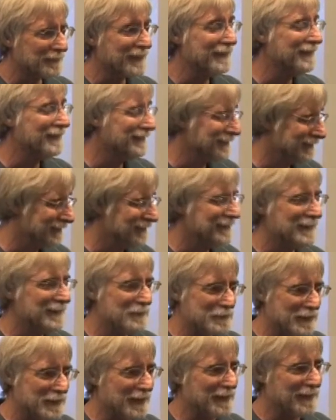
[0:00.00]

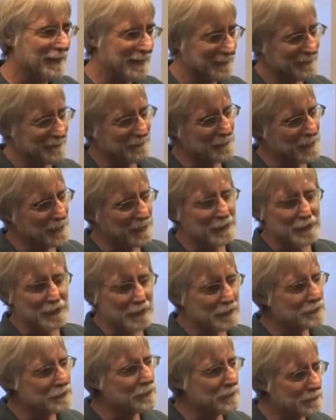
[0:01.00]
Yeah. Well, in,
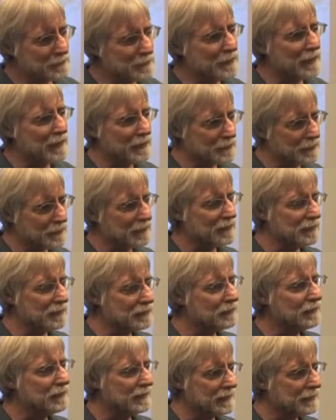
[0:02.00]
in, Southern Cross, our
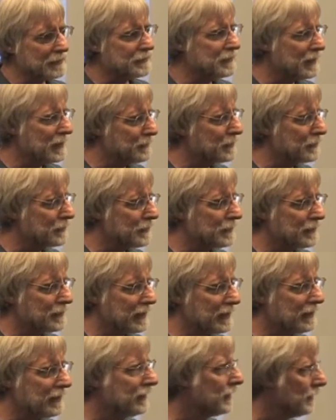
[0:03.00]
local astronomical
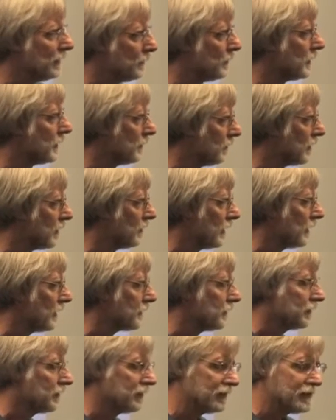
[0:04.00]
society, uh, we, we go
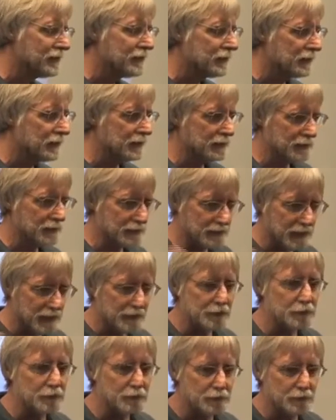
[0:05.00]
out to uh,
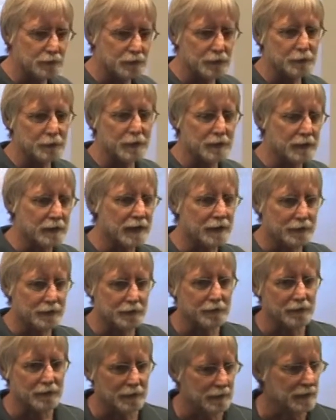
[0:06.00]
high schools, we go out
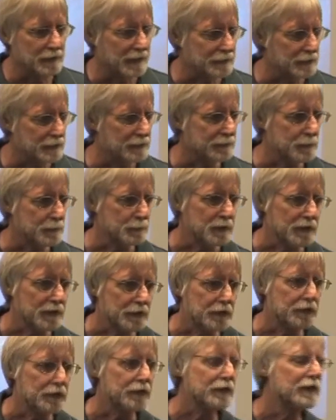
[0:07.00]
to uh, lots of different
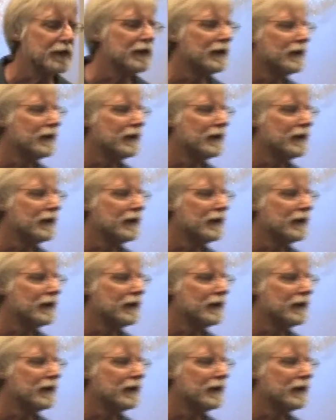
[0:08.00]
places